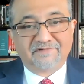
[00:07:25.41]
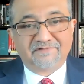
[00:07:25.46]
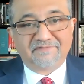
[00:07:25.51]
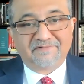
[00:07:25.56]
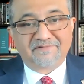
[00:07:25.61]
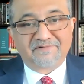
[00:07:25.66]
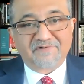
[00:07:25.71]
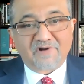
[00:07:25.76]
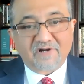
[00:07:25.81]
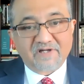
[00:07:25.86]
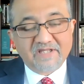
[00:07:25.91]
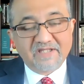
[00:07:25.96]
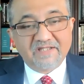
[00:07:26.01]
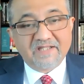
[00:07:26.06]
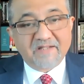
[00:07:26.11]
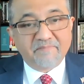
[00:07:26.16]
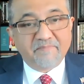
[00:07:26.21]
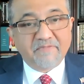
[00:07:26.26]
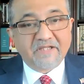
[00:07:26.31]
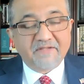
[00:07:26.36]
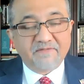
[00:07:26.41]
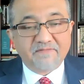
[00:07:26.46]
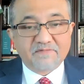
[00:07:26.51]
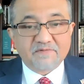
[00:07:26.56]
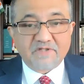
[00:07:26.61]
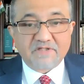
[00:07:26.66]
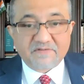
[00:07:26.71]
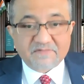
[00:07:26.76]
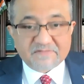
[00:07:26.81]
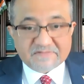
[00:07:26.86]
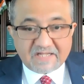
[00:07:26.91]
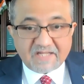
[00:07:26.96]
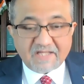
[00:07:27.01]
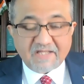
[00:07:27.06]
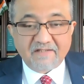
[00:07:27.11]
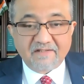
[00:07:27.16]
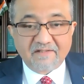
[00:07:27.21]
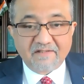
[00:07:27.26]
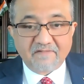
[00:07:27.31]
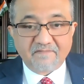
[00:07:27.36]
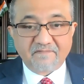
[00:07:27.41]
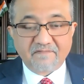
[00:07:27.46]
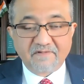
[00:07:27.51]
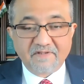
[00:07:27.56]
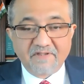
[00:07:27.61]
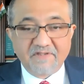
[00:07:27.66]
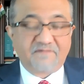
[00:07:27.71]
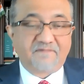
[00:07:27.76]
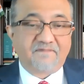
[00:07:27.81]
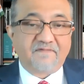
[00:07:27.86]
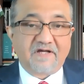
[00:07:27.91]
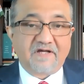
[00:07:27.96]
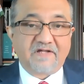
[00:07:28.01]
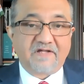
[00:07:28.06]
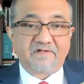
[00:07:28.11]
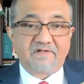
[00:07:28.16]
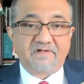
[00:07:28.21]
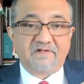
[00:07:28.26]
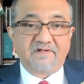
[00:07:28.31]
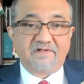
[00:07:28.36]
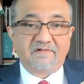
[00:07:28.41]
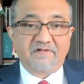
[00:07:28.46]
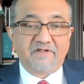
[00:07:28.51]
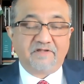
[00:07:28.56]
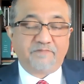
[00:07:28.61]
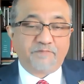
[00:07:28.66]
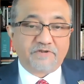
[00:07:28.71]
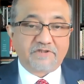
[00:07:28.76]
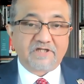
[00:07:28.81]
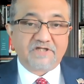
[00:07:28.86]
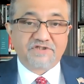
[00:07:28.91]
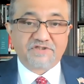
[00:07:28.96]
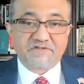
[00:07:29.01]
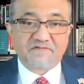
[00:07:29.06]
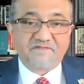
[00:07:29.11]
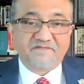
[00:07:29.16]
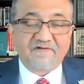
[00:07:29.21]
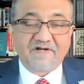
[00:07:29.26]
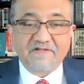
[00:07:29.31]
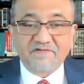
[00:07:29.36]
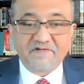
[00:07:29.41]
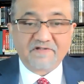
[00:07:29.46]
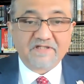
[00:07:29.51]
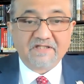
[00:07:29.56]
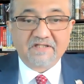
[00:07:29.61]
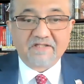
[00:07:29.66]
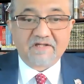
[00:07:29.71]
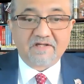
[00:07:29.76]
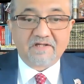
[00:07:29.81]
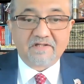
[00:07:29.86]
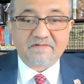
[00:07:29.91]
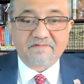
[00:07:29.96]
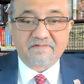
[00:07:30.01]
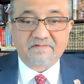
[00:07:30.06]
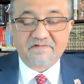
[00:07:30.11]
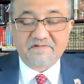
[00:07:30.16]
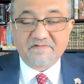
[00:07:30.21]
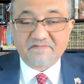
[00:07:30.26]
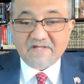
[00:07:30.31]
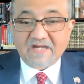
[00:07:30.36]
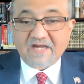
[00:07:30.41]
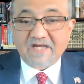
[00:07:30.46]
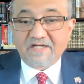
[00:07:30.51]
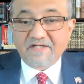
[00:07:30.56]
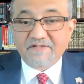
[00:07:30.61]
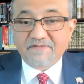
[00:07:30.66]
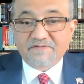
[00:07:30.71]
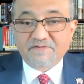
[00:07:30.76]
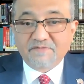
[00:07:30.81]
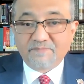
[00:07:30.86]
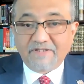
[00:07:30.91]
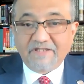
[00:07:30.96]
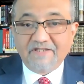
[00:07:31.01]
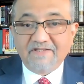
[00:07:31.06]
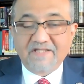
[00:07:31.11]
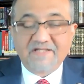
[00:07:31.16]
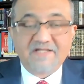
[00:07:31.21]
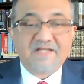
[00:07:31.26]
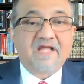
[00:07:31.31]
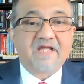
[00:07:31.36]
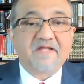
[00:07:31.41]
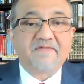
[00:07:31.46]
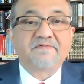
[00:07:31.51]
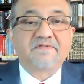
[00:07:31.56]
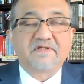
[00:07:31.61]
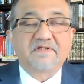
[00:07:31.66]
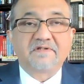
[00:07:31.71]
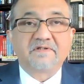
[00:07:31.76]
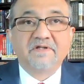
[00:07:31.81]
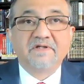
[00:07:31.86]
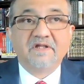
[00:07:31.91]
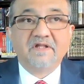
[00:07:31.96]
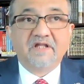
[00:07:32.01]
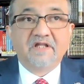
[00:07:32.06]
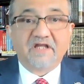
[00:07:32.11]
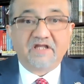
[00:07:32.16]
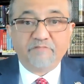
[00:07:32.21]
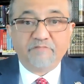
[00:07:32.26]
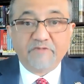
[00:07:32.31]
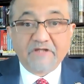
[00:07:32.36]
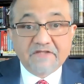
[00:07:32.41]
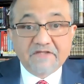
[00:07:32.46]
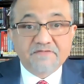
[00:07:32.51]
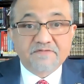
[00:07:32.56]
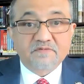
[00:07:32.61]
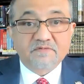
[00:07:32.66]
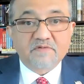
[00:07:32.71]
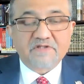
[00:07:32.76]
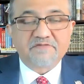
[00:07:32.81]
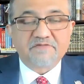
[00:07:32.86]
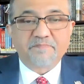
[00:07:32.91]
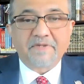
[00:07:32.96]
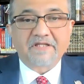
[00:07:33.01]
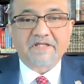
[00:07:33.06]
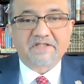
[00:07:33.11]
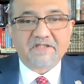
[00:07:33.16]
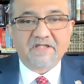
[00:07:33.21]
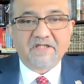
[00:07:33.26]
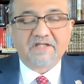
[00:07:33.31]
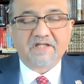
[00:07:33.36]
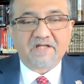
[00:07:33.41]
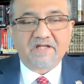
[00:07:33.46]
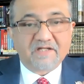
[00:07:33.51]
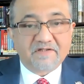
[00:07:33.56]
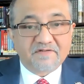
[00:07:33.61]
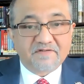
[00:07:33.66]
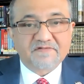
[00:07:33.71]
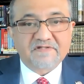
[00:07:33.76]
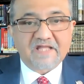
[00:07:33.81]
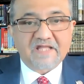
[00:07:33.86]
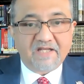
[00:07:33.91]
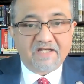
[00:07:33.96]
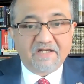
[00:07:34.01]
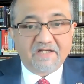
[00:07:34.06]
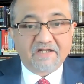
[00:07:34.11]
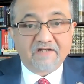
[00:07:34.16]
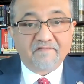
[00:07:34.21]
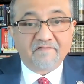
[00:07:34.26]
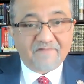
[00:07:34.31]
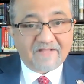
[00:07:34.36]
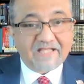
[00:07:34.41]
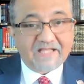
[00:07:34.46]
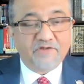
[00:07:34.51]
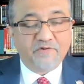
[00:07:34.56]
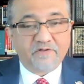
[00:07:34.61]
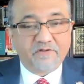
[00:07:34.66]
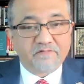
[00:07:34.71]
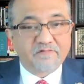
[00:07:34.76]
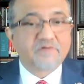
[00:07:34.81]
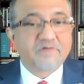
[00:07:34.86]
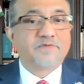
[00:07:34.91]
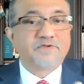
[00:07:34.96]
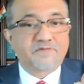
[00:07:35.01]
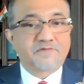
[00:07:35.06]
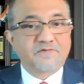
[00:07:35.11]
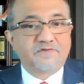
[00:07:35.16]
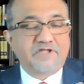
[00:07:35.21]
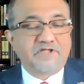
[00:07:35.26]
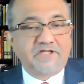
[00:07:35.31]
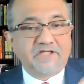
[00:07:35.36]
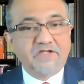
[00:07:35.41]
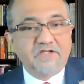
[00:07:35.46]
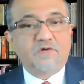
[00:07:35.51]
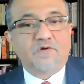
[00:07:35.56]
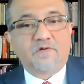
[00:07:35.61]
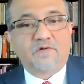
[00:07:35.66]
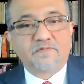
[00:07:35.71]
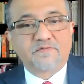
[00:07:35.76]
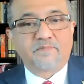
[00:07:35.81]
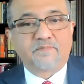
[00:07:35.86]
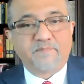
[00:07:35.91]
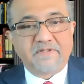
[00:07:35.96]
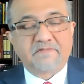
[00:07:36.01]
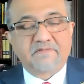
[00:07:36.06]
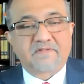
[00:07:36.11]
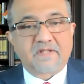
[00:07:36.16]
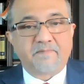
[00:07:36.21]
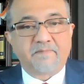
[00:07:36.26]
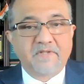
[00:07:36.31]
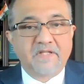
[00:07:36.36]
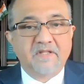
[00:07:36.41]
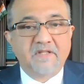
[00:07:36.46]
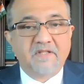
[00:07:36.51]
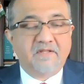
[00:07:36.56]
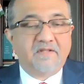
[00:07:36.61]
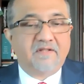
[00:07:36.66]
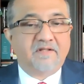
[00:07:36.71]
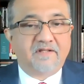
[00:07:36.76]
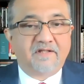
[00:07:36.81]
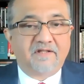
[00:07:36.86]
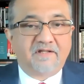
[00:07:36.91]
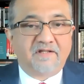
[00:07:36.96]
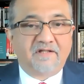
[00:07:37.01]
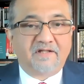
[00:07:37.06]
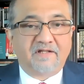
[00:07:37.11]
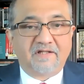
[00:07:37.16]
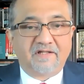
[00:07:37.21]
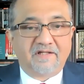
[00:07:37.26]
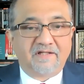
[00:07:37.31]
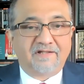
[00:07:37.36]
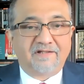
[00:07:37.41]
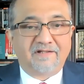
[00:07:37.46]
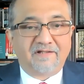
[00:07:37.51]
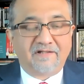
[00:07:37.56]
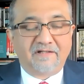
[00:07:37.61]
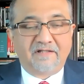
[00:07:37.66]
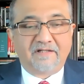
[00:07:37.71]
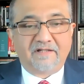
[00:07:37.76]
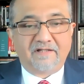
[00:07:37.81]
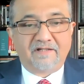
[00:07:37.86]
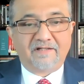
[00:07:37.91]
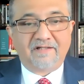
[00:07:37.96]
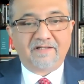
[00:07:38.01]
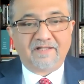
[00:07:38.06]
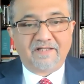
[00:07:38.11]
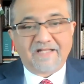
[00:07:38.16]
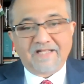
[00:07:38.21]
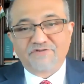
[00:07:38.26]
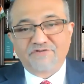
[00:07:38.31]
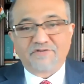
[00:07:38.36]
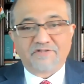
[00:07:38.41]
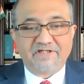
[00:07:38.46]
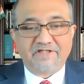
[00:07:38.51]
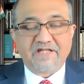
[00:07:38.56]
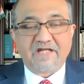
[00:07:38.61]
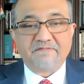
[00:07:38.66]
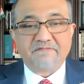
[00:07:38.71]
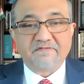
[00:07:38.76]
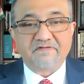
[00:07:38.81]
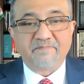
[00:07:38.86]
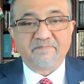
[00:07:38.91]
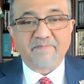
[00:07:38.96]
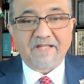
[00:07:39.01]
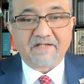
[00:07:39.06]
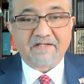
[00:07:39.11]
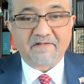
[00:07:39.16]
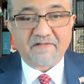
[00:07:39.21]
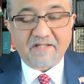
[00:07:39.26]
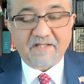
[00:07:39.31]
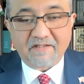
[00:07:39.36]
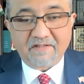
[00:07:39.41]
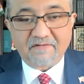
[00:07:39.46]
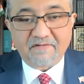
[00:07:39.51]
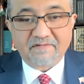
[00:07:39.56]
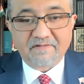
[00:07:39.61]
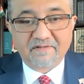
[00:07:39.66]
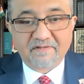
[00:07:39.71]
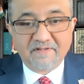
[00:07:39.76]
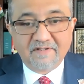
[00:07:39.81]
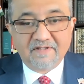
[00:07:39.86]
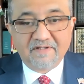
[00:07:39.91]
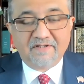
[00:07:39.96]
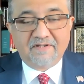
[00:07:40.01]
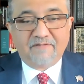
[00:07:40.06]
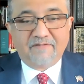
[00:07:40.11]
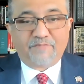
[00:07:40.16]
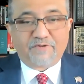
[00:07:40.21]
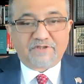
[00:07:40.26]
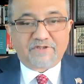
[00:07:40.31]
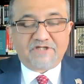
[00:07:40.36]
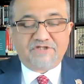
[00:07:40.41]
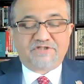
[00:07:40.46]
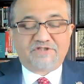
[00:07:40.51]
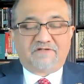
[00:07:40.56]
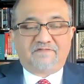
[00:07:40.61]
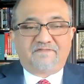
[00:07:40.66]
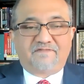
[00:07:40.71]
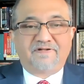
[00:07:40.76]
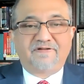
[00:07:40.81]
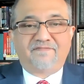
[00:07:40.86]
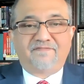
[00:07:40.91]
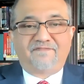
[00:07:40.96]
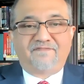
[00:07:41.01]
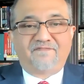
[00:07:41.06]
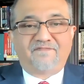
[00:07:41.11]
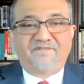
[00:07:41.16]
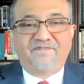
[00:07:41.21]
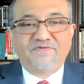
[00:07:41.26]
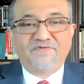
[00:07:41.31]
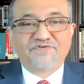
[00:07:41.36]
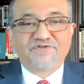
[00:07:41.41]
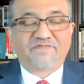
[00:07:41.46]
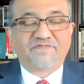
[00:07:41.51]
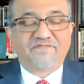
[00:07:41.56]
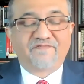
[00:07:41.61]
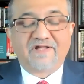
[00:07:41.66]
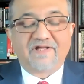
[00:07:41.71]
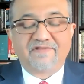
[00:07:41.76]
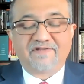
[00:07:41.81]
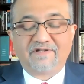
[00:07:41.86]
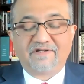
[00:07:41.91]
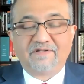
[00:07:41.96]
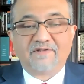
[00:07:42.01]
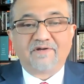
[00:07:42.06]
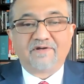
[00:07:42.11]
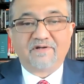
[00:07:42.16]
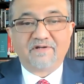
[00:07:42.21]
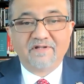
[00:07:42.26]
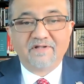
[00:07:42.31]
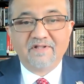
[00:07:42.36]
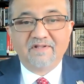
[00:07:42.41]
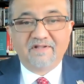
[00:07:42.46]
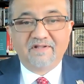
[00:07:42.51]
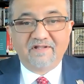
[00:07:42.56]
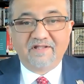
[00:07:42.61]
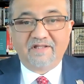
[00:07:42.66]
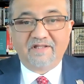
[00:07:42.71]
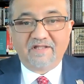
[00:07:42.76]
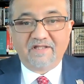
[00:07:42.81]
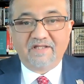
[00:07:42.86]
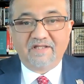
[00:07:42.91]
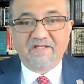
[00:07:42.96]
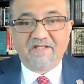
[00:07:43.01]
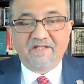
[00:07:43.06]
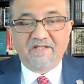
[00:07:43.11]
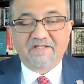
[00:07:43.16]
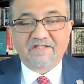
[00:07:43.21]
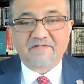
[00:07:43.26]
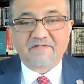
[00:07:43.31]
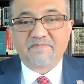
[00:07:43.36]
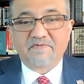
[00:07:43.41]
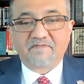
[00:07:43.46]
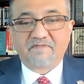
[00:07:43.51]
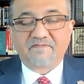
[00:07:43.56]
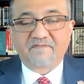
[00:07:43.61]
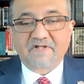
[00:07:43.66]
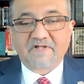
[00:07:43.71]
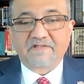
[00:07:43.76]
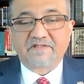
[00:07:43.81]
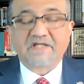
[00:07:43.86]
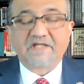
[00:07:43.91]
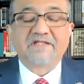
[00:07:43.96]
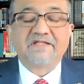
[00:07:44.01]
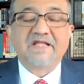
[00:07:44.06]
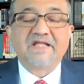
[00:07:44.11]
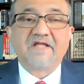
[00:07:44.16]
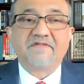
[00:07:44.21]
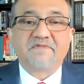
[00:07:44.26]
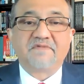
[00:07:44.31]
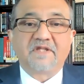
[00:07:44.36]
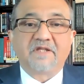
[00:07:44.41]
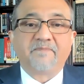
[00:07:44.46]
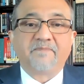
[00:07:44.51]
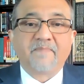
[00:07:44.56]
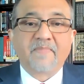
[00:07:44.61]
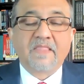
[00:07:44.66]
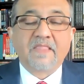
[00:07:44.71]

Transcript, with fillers: Rocky then begins to understand his father, his potential father-in-law's desires to be the dancer, and begins to respect it and understand it and value it so much so that he also picks up uh, and actually dances better than his potential future father-in-law uh, in terms of Kathak dancing.